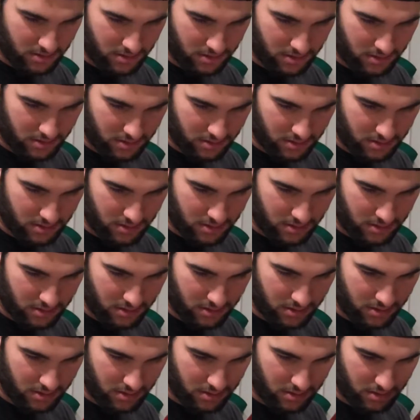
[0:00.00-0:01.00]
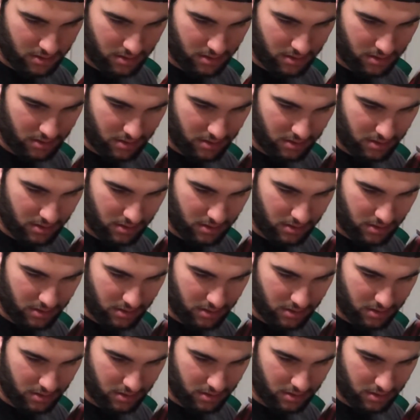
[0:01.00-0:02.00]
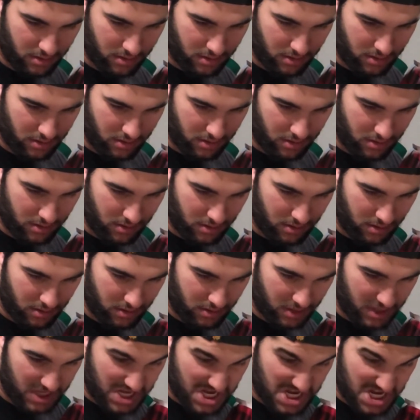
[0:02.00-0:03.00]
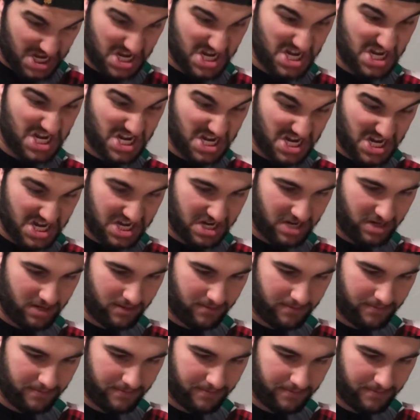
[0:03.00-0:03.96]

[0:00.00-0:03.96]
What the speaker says: [no speech]